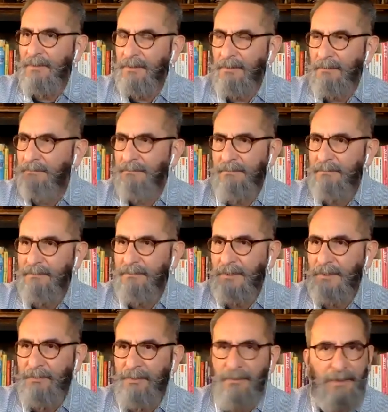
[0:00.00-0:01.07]
you're
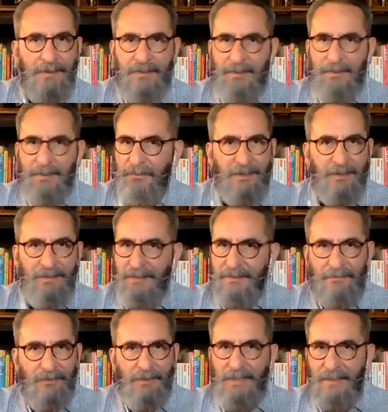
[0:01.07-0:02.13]
you're pulling some shit
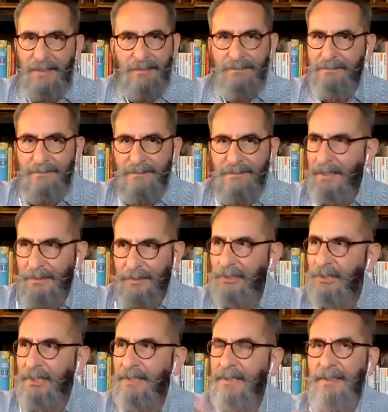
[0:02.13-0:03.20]
that's really not
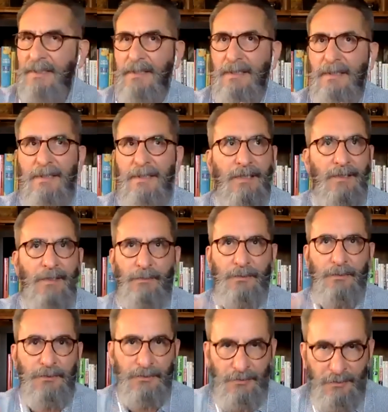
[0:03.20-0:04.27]
good. Look
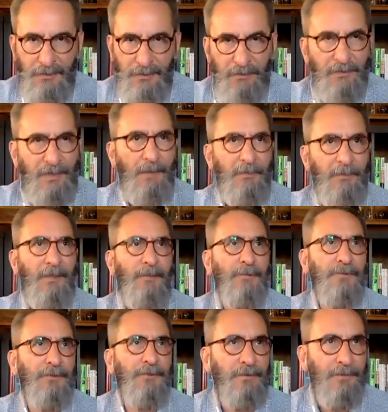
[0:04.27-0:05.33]
what you're doing to your family. Look
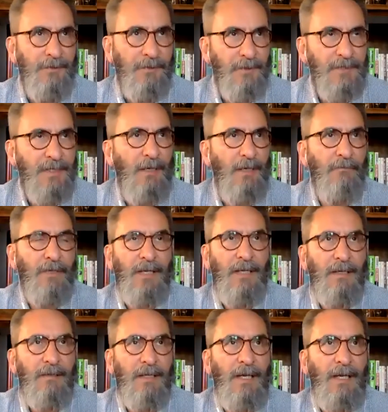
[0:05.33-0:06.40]
what you're doing to yourself. And
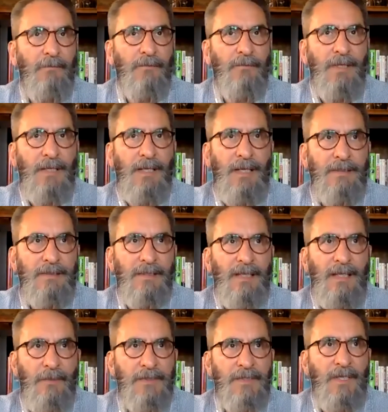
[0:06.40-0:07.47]
I I realized that
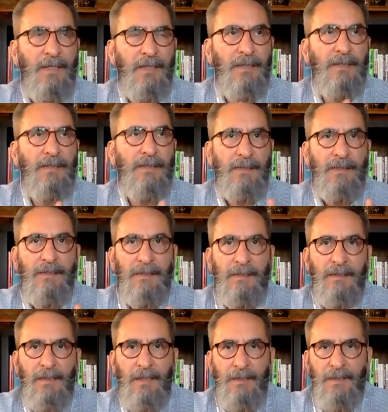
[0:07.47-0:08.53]
I was on a
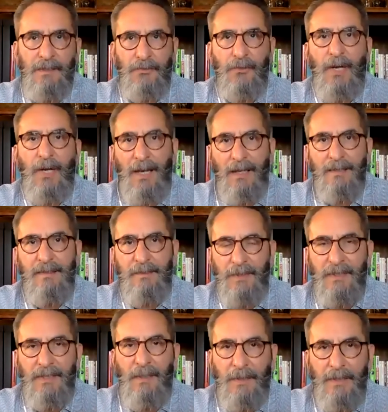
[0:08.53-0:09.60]
on a track to
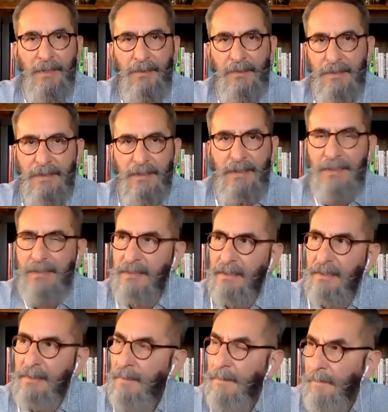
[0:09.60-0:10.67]
become another statistic
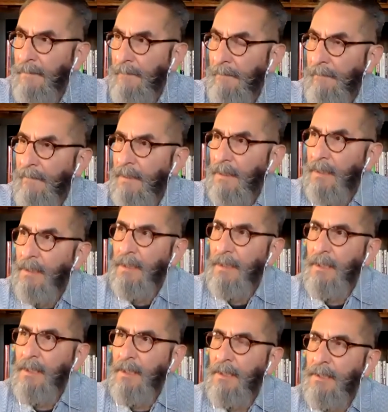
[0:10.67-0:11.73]

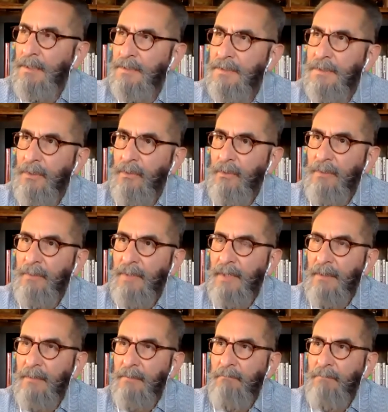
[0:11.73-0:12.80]
so in my
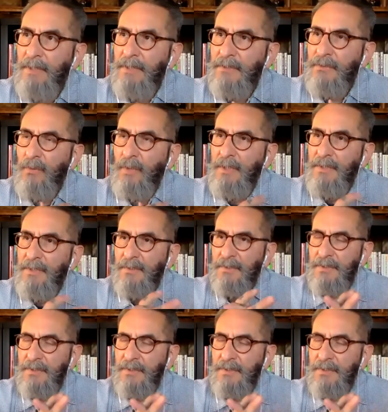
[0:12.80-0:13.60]
mid 20s or